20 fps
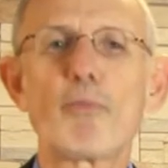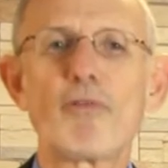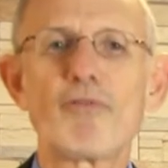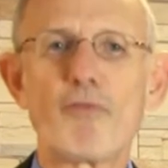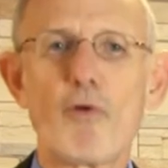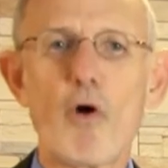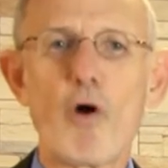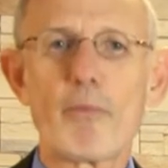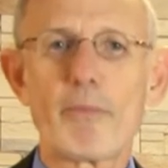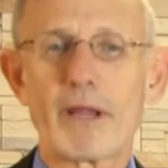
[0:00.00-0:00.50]

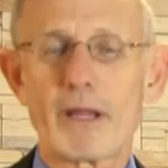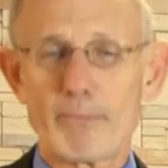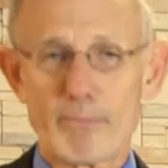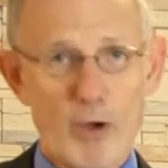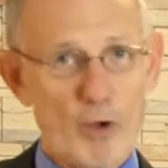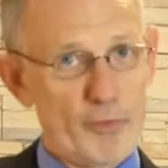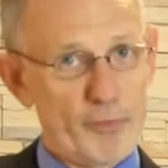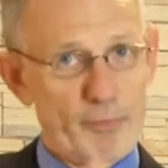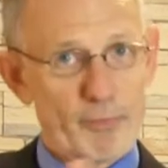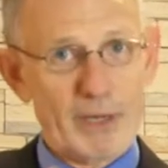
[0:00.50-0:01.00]
performing,
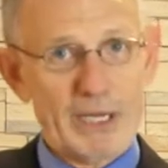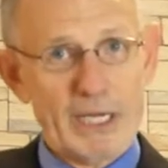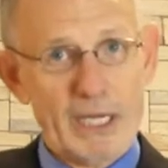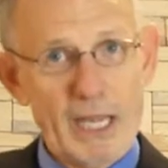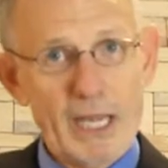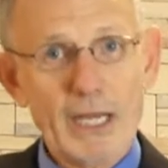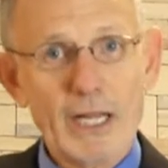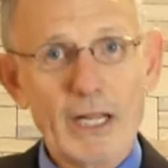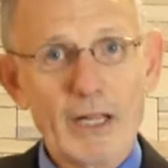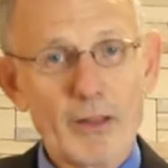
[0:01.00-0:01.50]
both
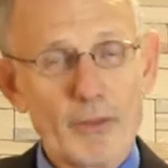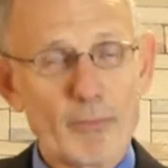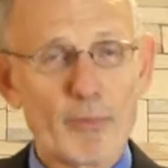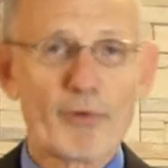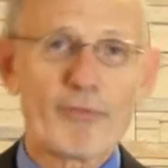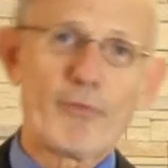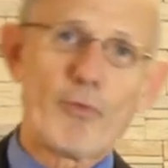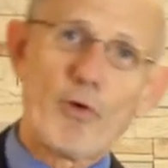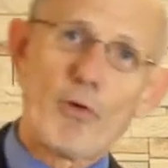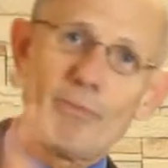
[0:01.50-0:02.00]
beginning the
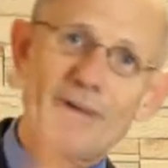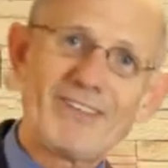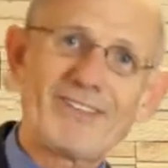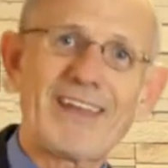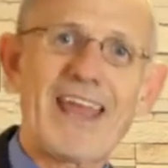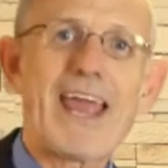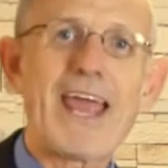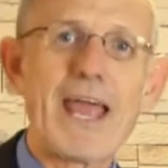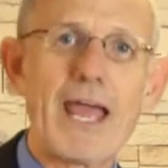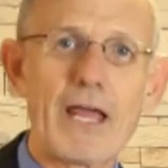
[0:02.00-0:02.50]

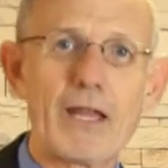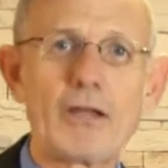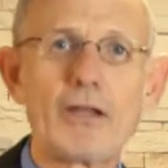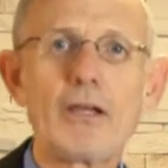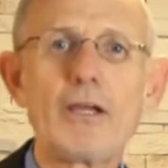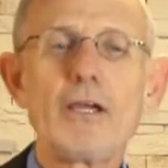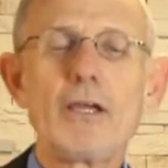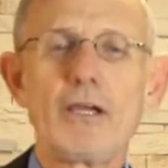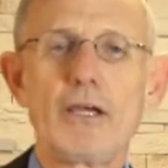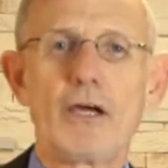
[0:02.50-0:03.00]
performance
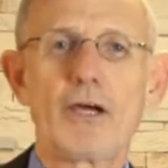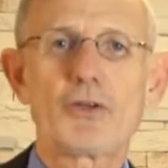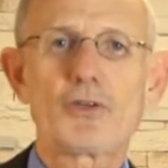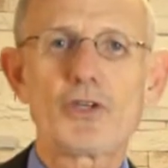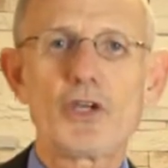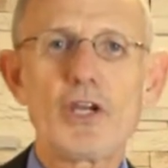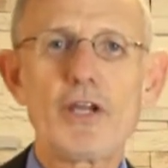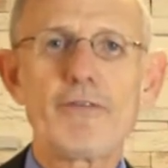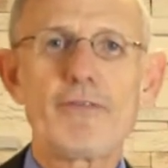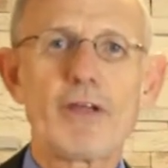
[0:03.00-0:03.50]
and
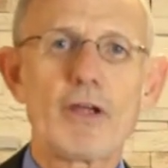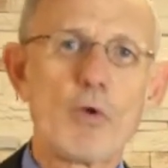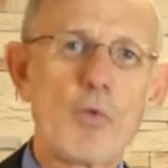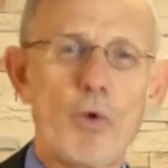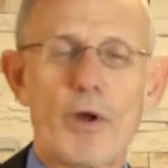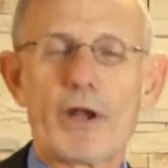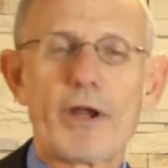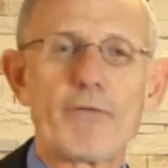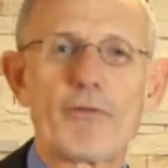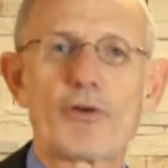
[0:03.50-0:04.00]
achieving
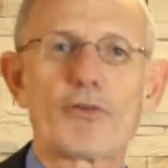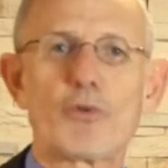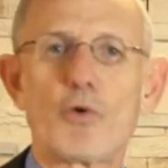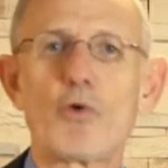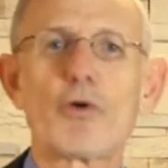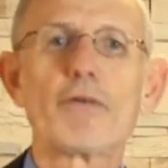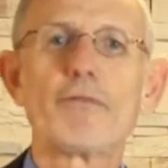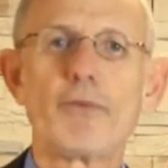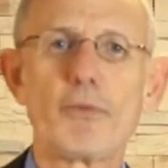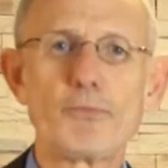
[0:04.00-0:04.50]
whatever
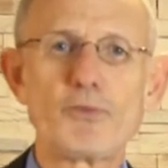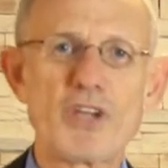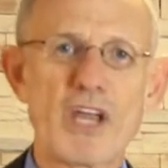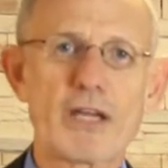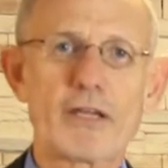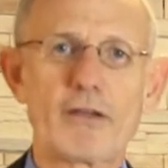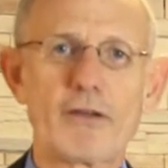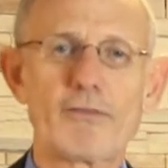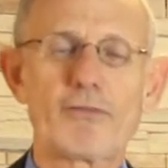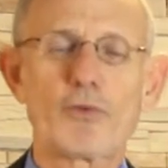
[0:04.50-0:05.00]
sort of
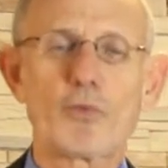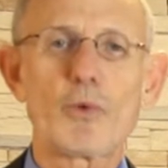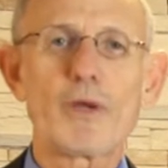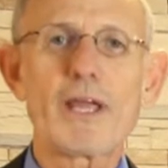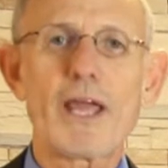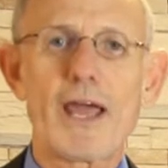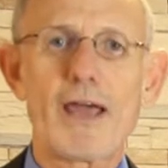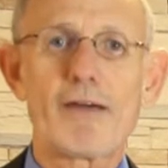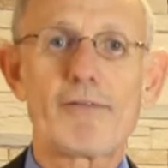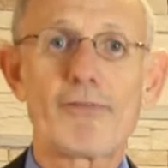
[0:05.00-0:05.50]
objectives we
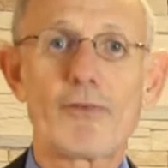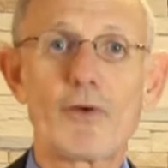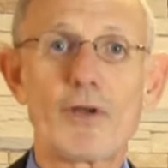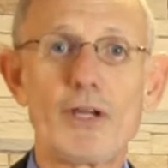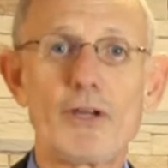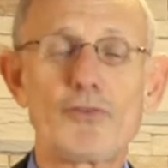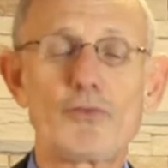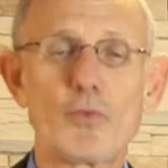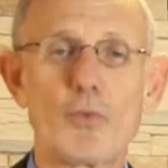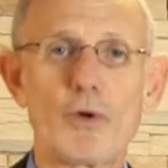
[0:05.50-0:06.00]
have for
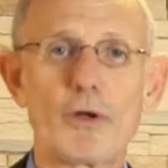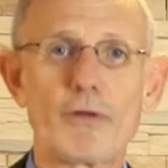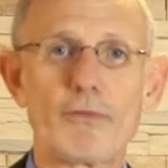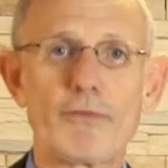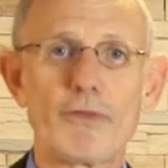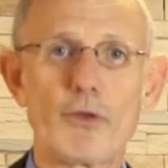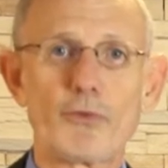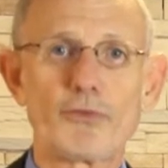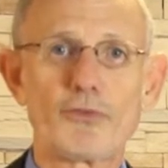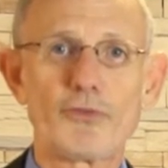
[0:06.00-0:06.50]
each one
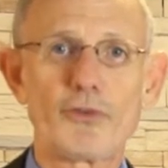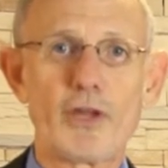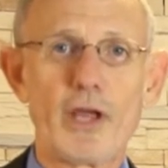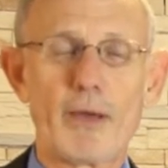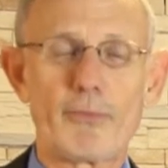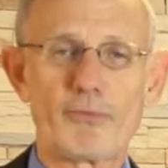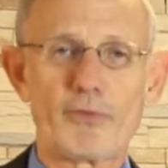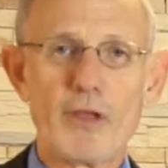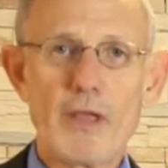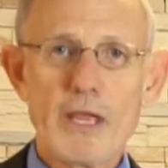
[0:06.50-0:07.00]
of those
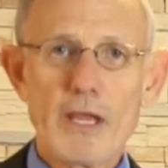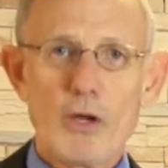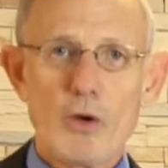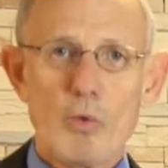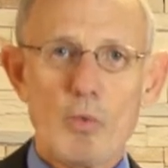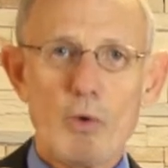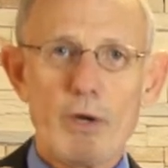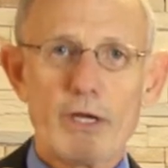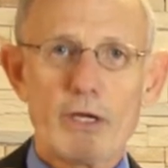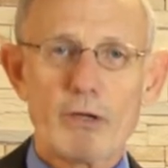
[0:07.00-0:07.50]
steps.
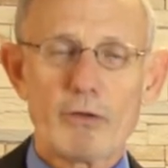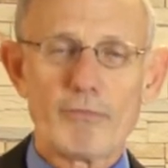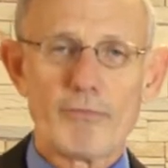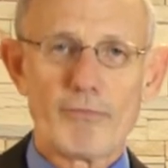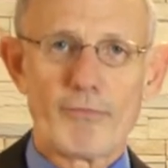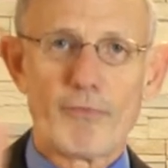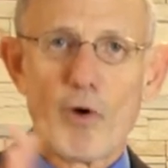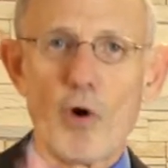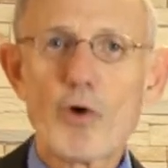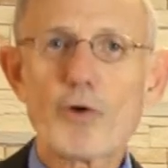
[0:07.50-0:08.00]
We
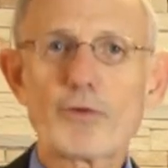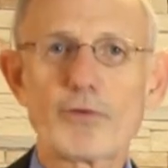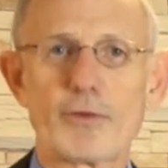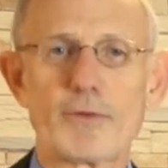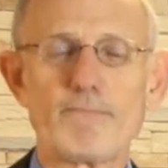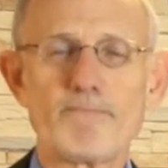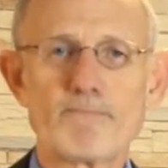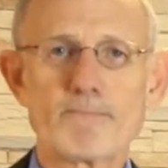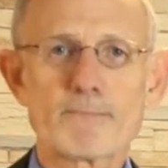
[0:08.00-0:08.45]
convert